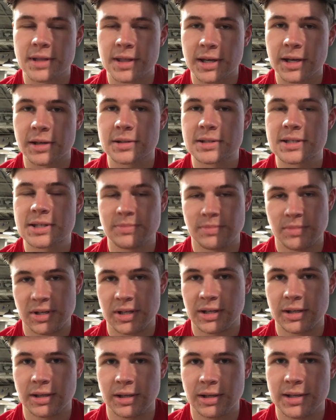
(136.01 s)
thing to
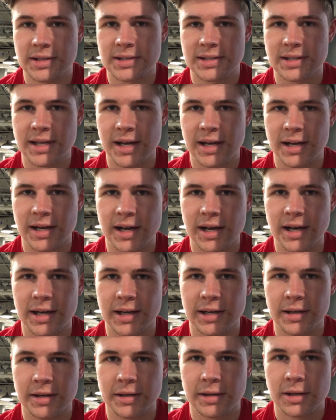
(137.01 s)
me is that
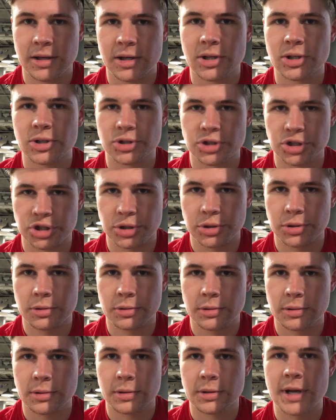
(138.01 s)
I shoot,
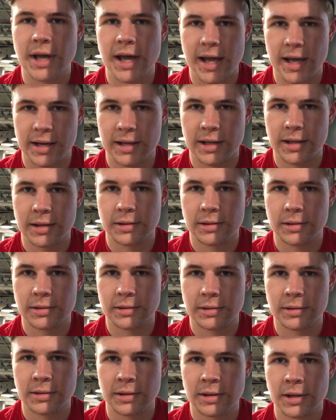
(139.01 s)
edit,
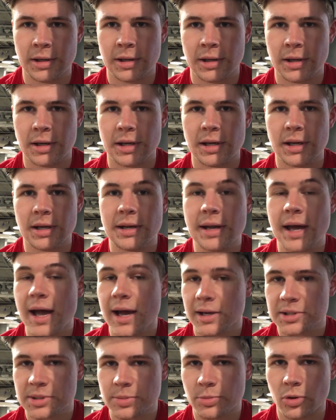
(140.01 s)
and
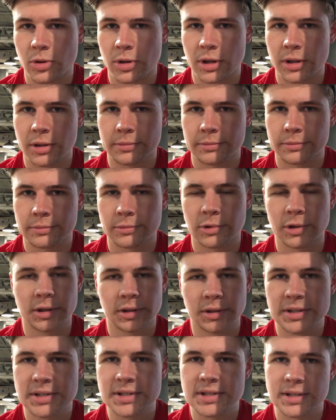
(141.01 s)
export, or
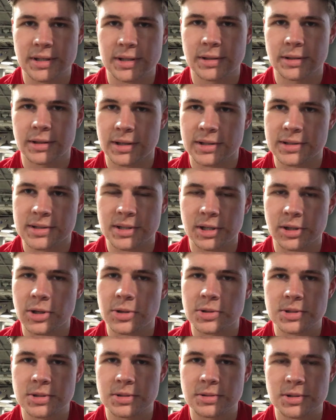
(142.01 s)
at least as
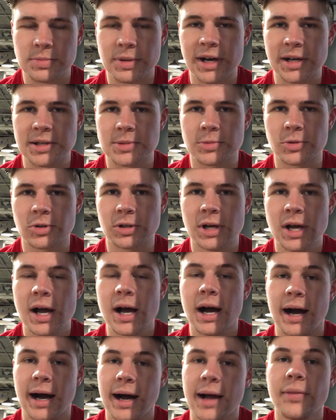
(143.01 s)
close to as possible,
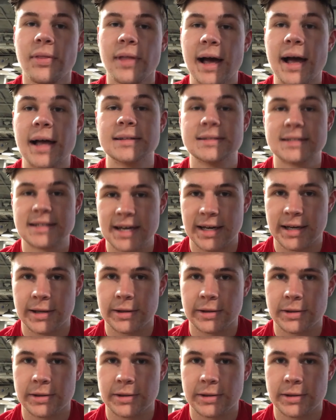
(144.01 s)
on that day.